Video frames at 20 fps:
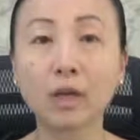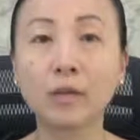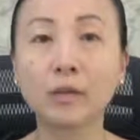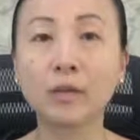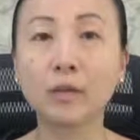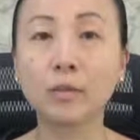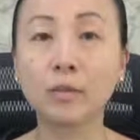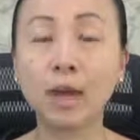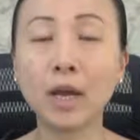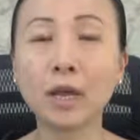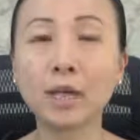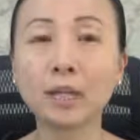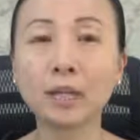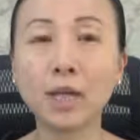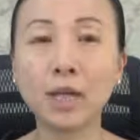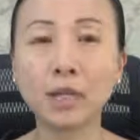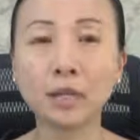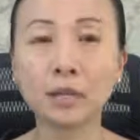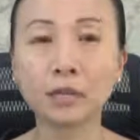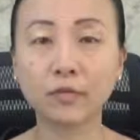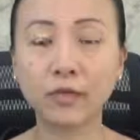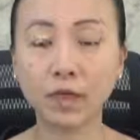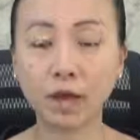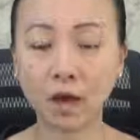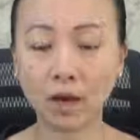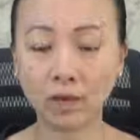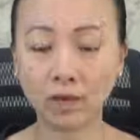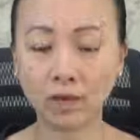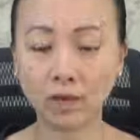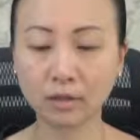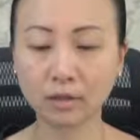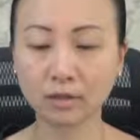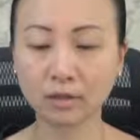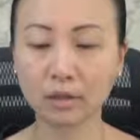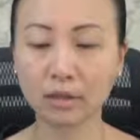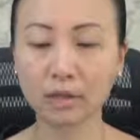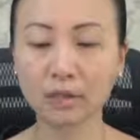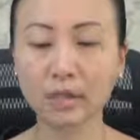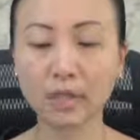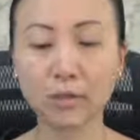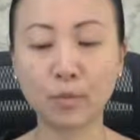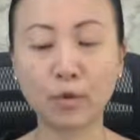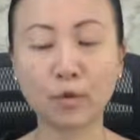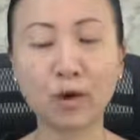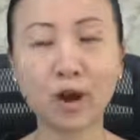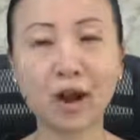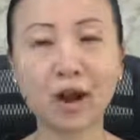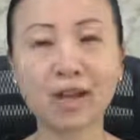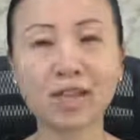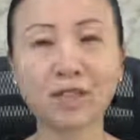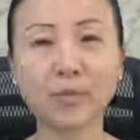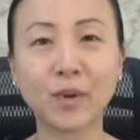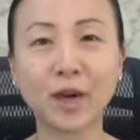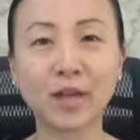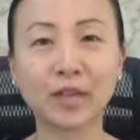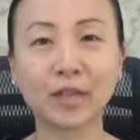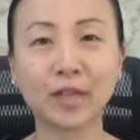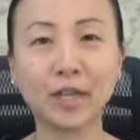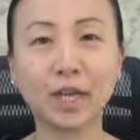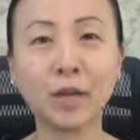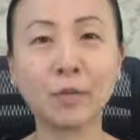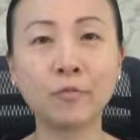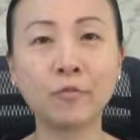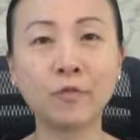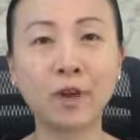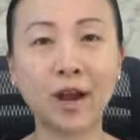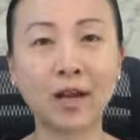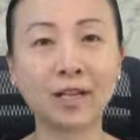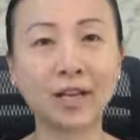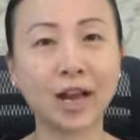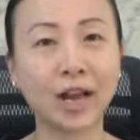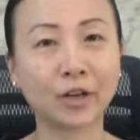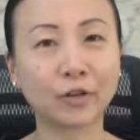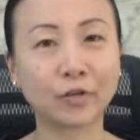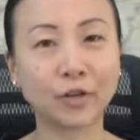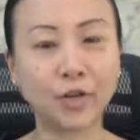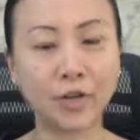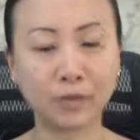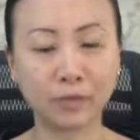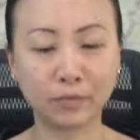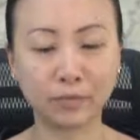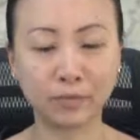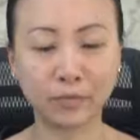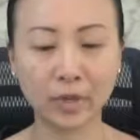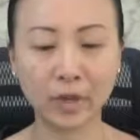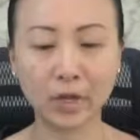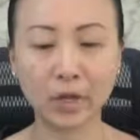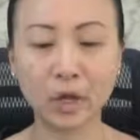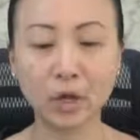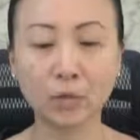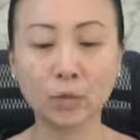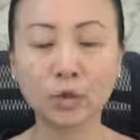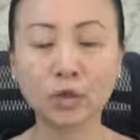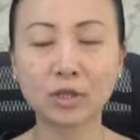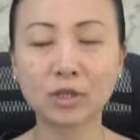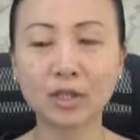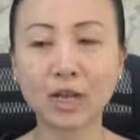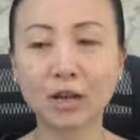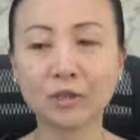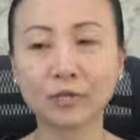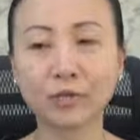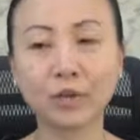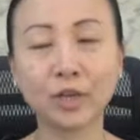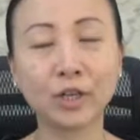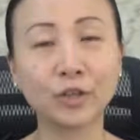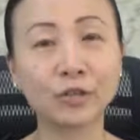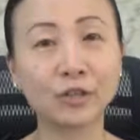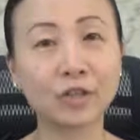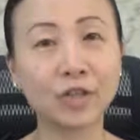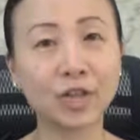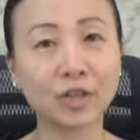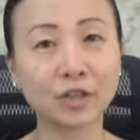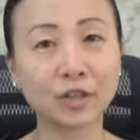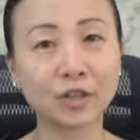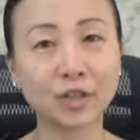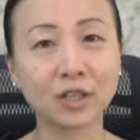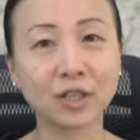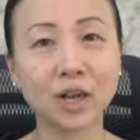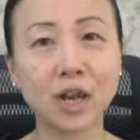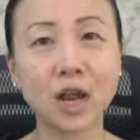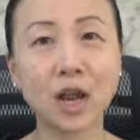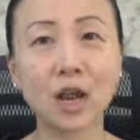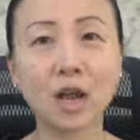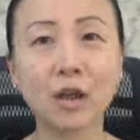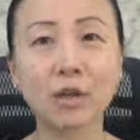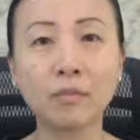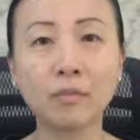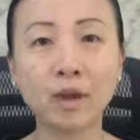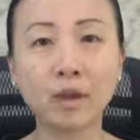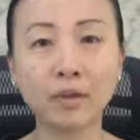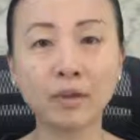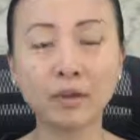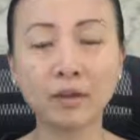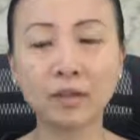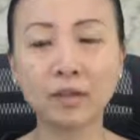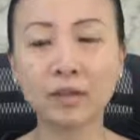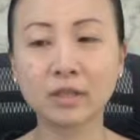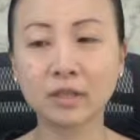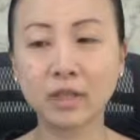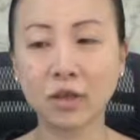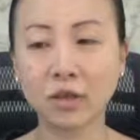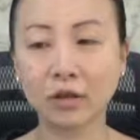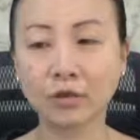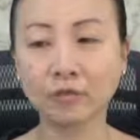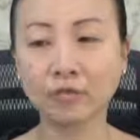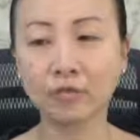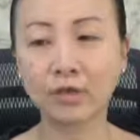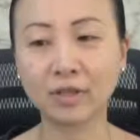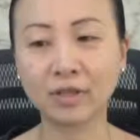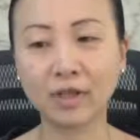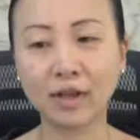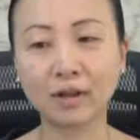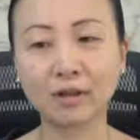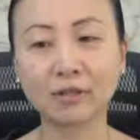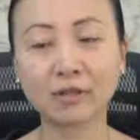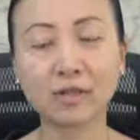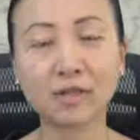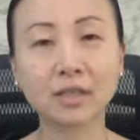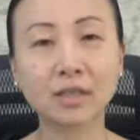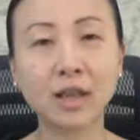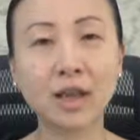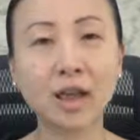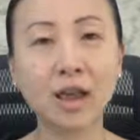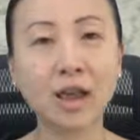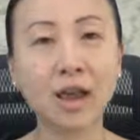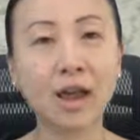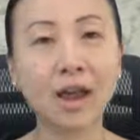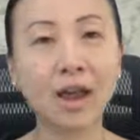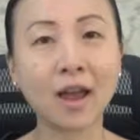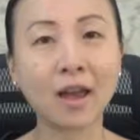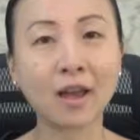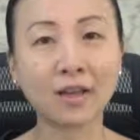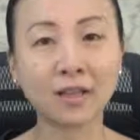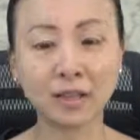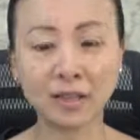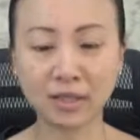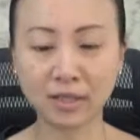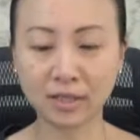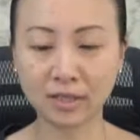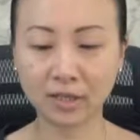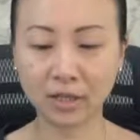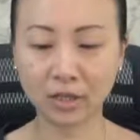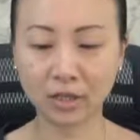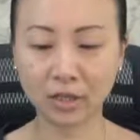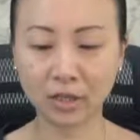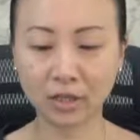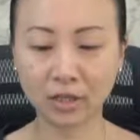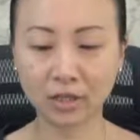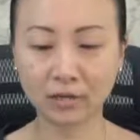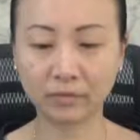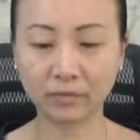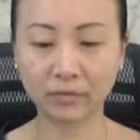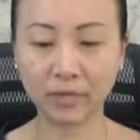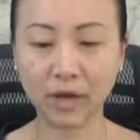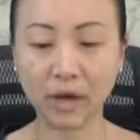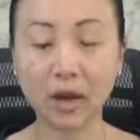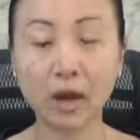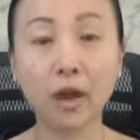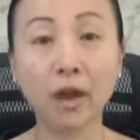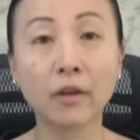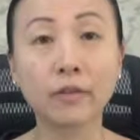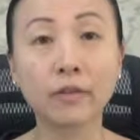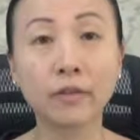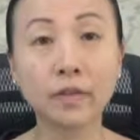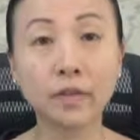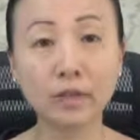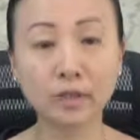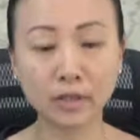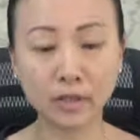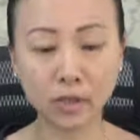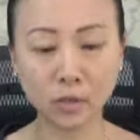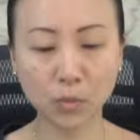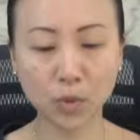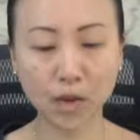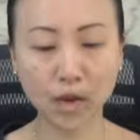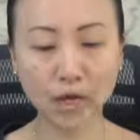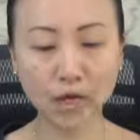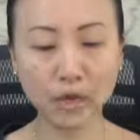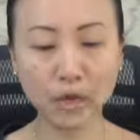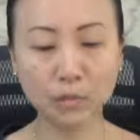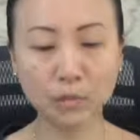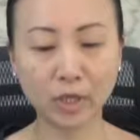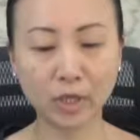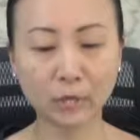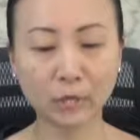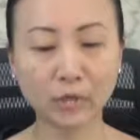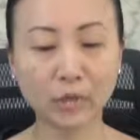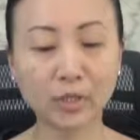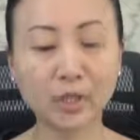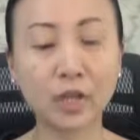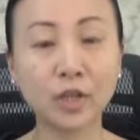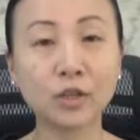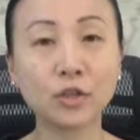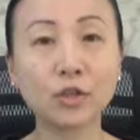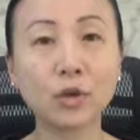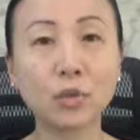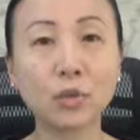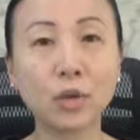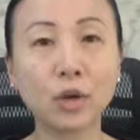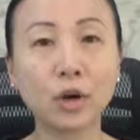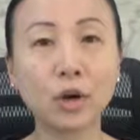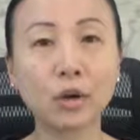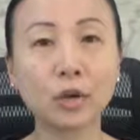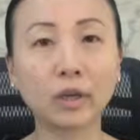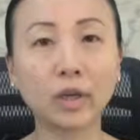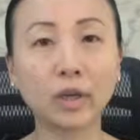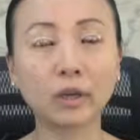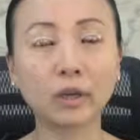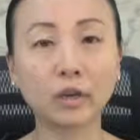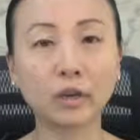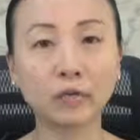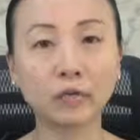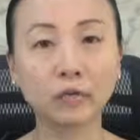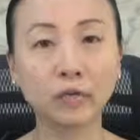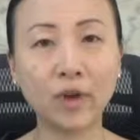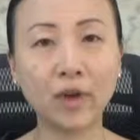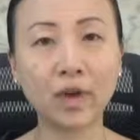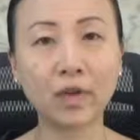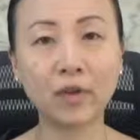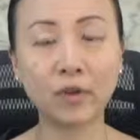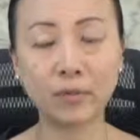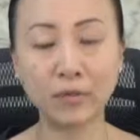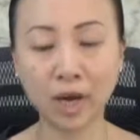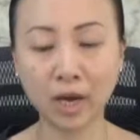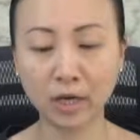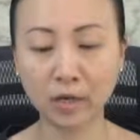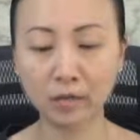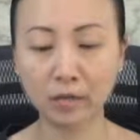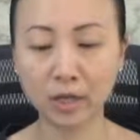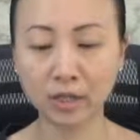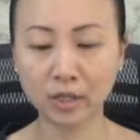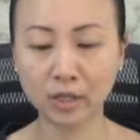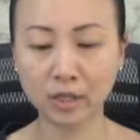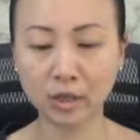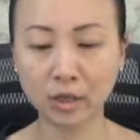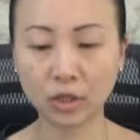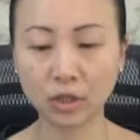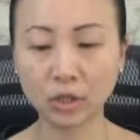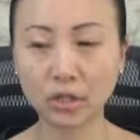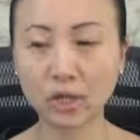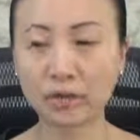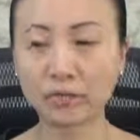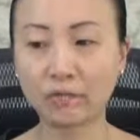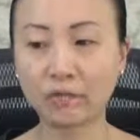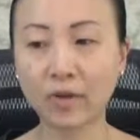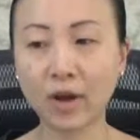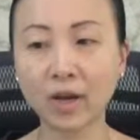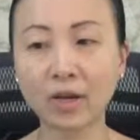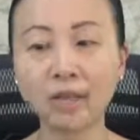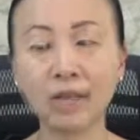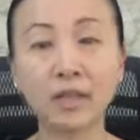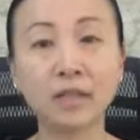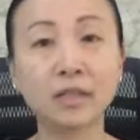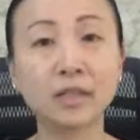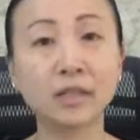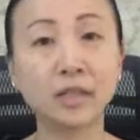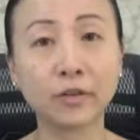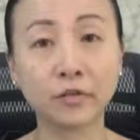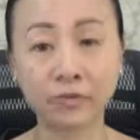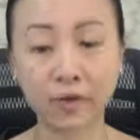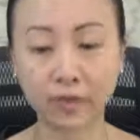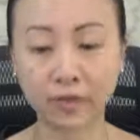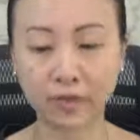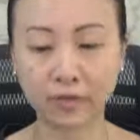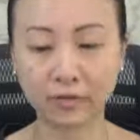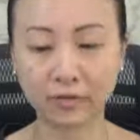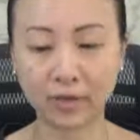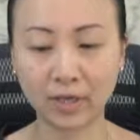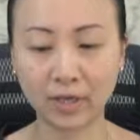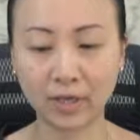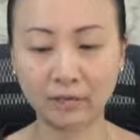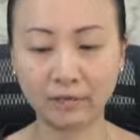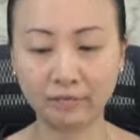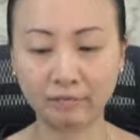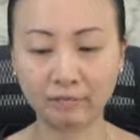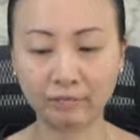The main text of the article is summarized by the IMRAD acronym, which stands for Introduction, Methods, Results, and Discussion. This is where you must present your work and convey the main messages and findings effectively.